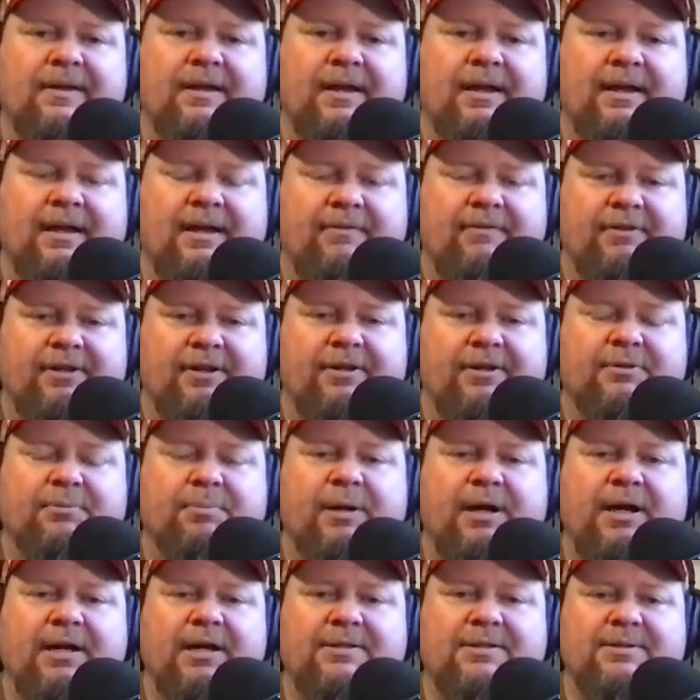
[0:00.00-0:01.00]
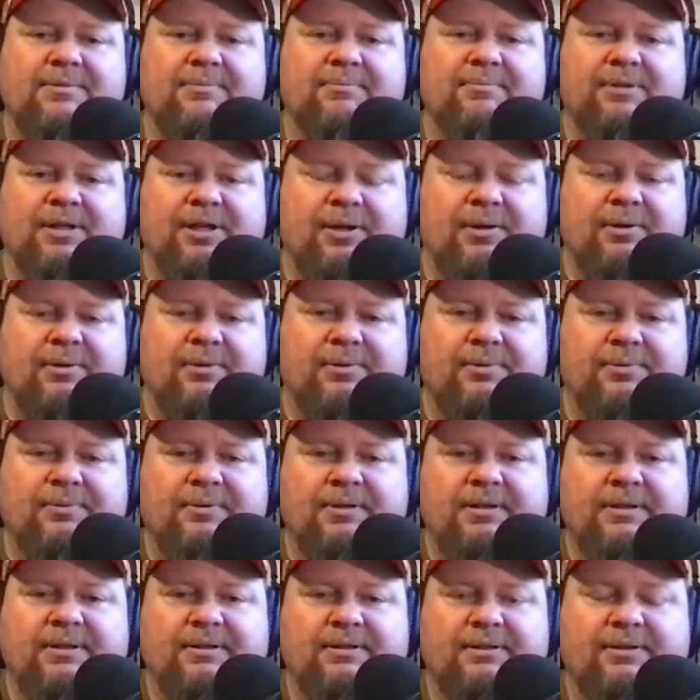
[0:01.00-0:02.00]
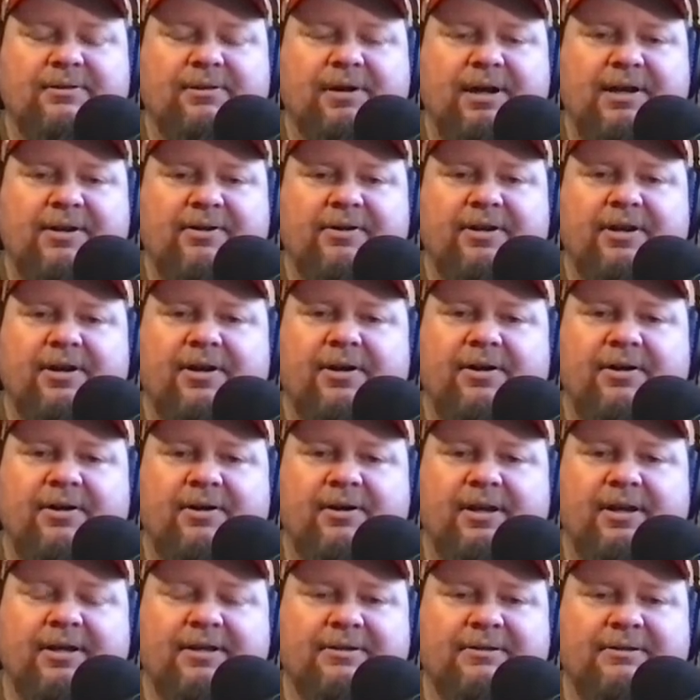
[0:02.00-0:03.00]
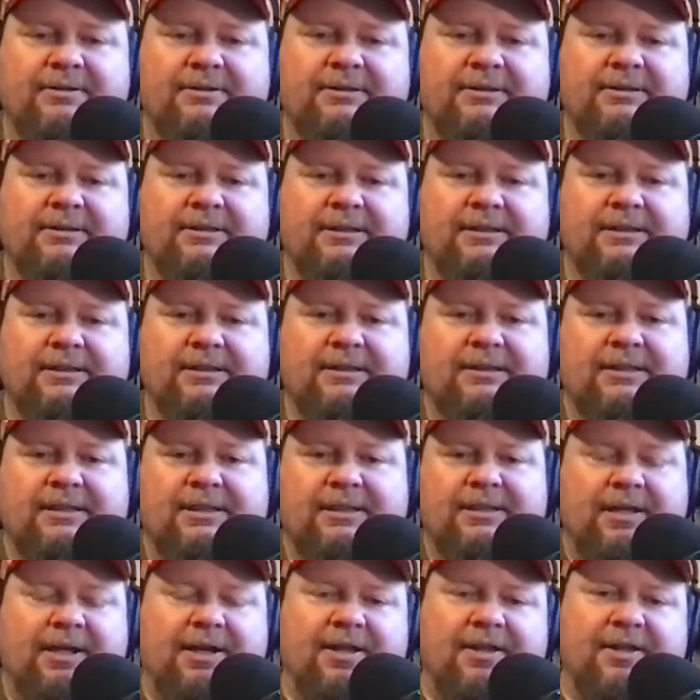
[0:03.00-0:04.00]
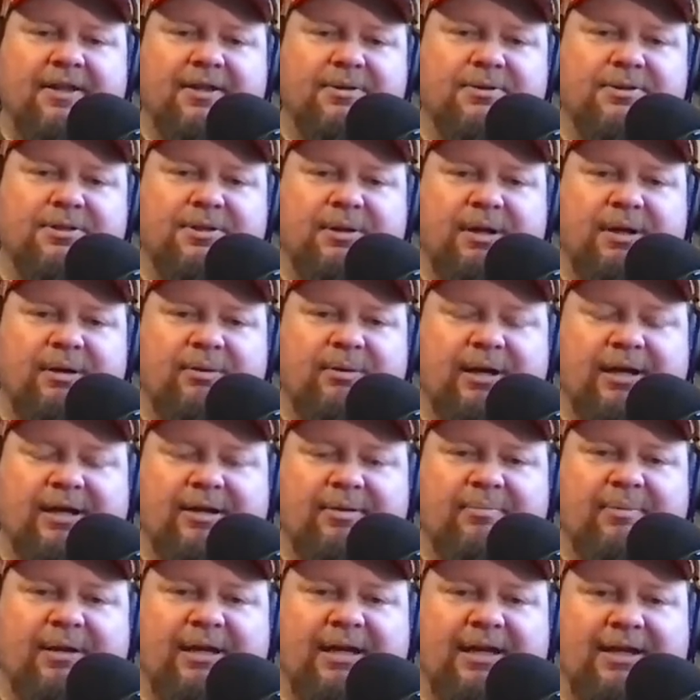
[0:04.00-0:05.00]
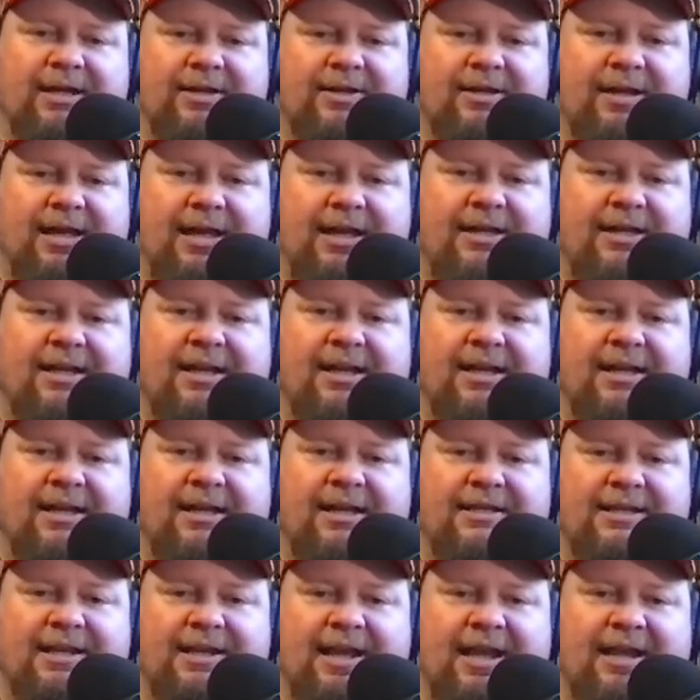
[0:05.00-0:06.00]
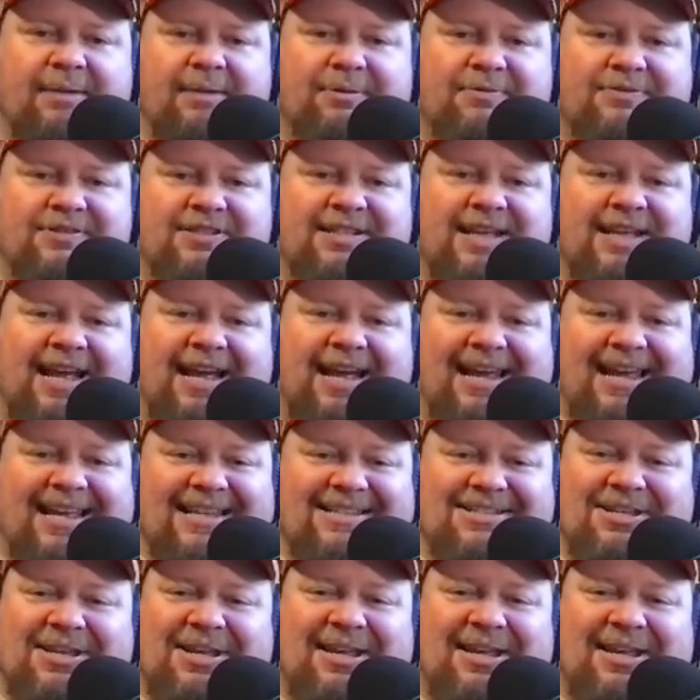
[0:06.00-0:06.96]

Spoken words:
I've cooked possum, coon, groundhog. None of those do I recommend. I did it in the name of science.